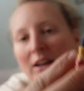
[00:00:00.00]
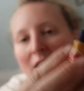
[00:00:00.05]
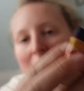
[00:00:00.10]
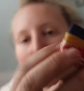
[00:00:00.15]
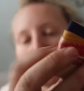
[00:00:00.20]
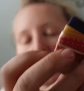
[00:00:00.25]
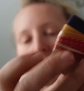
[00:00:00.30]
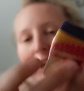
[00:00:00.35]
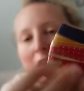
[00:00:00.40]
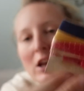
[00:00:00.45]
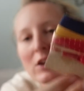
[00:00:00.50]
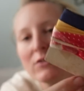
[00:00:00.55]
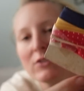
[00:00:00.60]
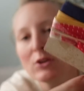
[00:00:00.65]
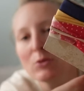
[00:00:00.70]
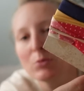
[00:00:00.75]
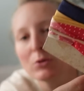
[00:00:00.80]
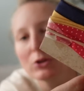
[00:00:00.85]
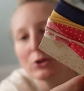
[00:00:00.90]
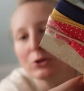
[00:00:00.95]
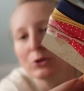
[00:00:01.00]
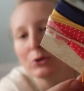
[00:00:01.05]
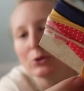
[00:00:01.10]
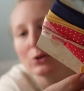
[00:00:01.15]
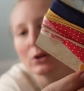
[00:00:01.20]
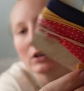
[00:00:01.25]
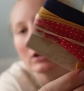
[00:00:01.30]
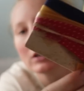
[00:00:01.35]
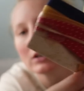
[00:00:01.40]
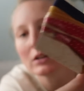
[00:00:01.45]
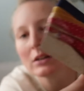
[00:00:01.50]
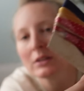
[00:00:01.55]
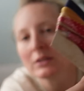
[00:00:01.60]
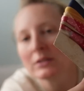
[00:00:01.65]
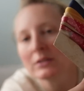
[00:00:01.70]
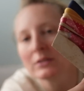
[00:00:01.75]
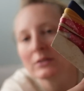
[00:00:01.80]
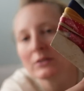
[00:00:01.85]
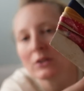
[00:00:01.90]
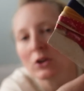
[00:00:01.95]
navy blue
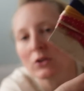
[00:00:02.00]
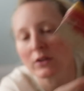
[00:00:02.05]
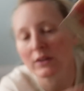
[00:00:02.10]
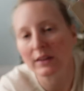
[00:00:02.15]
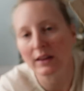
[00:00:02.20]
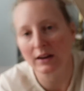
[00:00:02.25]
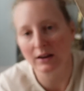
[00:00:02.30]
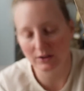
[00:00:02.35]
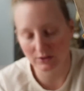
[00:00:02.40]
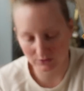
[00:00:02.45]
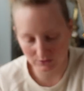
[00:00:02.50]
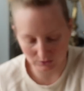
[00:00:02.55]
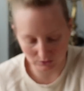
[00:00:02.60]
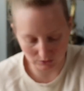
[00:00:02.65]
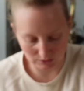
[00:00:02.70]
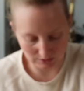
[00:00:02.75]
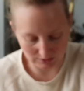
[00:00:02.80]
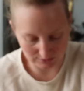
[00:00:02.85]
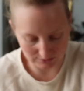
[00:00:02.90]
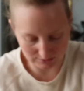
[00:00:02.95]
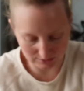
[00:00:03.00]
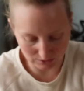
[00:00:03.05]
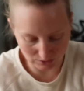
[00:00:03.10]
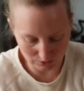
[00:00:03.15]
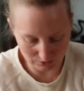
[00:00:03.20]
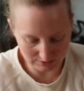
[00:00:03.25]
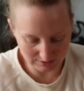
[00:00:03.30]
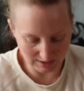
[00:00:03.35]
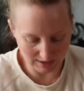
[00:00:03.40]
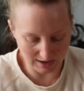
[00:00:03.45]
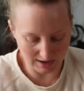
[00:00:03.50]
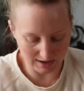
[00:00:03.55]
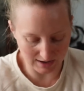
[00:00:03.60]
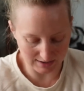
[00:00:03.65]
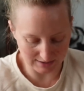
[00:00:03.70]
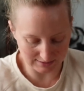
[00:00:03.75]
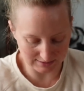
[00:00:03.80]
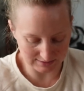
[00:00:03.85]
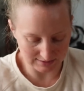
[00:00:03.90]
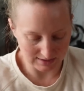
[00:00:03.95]
over there. So there's those
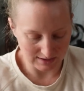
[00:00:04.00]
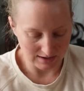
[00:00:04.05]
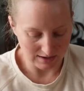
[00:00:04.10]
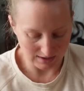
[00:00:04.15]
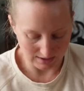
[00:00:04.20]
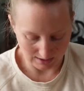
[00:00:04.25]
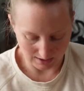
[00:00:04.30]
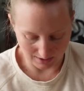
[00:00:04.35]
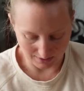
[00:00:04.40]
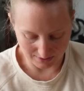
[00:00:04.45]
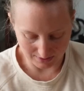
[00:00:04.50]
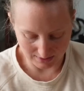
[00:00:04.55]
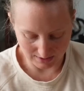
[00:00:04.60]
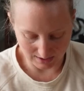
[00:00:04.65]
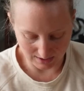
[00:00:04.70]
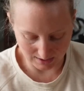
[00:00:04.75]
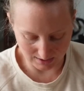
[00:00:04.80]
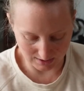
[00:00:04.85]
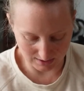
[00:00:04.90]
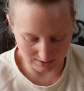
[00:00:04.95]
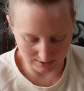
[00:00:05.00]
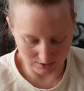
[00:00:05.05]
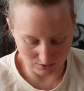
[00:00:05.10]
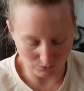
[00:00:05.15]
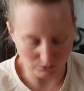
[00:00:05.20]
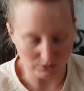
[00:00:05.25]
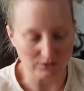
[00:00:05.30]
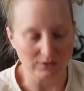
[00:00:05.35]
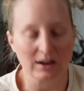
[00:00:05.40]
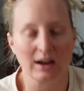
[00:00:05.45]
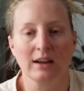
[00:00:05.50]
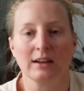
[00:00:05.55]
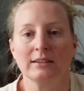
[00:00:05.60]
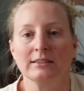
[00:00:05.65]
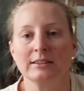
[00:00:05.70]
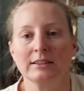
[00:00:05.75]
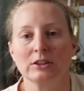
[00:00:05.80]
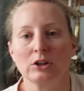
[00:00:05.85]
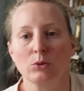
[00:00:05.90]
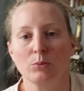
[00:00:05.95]
guys. And then we've got a
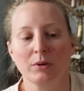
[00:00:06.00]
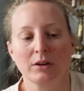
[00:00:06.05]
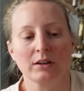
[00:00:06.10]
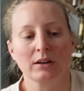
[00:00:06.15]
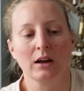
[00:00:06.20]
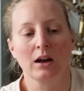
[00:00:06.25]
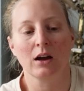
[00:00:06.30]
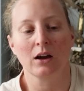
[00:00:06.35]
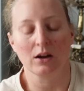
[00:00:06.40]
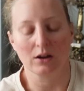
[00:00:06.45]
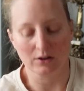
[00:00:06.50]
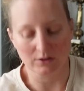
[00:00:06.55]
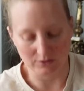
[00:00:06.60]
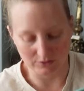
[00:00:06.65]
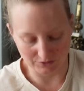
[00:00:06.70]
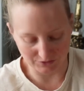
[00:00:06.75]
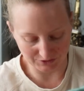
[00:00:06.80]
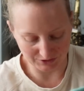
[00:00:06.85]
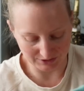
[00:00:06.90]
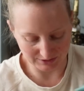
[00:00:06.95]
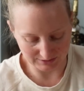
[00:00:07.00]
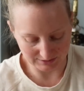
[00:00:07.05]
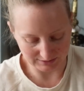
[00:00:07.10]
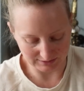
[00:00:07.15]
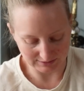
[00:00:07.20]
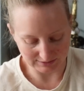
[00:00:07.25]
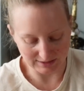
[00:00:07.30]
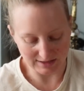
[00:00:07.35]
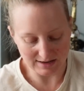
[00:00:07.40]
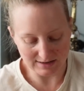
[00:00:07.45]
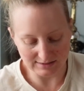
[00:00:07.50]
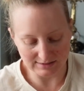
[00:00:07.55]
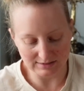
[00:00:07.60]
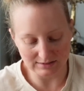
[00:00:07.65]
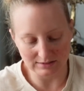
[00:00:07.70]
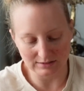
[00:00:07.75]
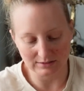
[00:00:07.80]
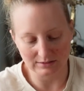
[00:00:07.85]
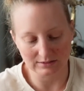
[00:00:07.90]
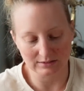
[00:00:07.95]
little bit of
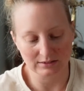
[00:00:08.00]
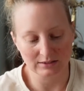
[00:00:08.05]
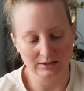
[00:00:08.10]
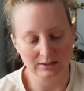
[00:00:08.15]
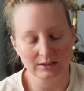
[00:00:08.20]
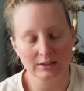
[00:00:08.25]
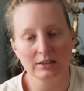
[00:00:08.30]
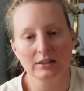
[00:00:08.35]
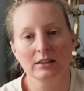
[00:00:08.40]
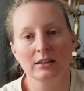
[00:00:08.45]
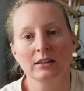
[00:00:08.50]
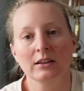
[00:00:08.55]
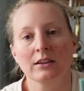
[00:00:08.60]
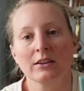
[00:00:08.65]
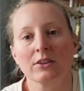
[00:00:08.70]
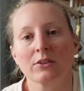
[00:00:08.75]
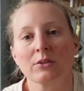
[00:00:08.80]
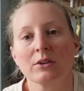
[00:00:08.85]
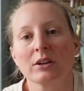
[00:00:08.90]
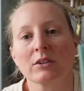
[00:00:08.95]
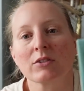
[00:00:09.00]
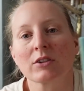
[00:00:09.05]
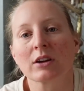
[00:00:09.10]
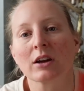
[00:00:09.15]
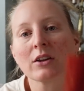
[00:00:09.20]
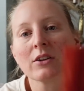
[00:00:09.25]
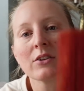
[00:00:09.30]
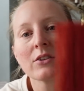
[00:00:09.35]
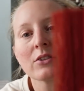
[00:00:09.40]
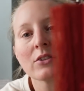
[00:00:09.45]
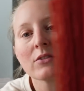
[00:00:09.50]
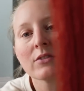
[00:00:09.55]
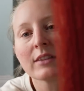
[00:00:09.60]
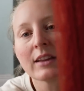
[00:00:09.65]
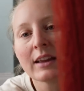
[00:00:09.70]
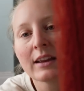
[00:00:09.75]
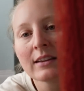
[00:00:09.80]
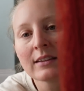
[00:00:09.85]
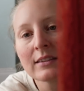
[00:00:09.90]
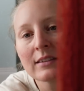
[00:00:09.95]
lace. 3 different colors of
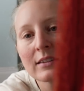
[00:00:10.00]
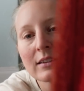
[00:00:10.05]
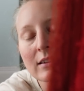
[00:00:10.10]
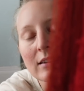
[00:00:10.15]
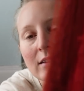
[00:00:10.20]
lace,